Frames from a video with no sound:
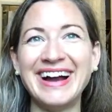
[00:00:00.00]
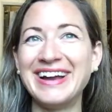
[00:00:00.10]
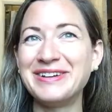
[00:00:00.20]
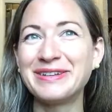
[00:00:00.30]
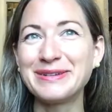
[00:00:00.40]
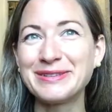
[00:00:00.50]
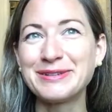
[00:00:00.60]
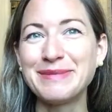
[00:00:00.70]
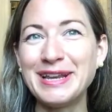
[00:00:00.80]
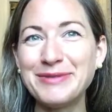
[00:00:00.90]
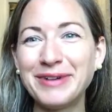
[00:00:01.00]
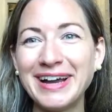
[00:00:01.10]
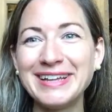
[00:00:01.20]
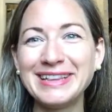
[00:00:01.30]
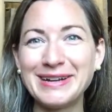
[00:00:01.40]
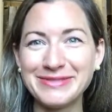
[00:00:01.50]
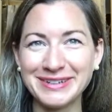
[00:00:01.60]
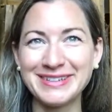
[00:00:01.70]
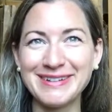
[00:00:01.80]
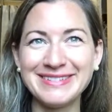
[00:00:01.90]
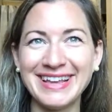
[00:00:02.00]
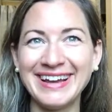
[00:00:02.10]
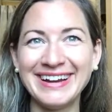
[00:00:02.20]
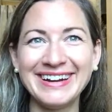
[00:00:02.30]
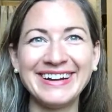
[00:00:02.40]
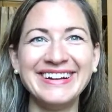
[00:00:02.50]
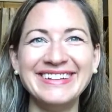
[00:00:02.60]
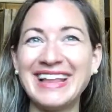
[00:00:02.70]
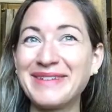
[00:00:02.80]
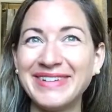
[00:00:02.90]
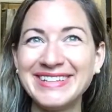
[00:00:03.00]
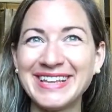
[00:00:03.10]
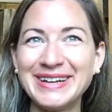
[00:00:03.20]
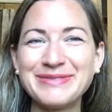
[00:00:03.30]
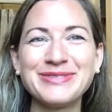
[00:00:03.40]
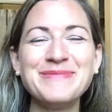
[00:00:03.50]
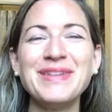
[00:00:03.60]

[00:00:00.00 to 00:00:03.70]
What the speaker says: I know that there's many wine lovers out there like myself.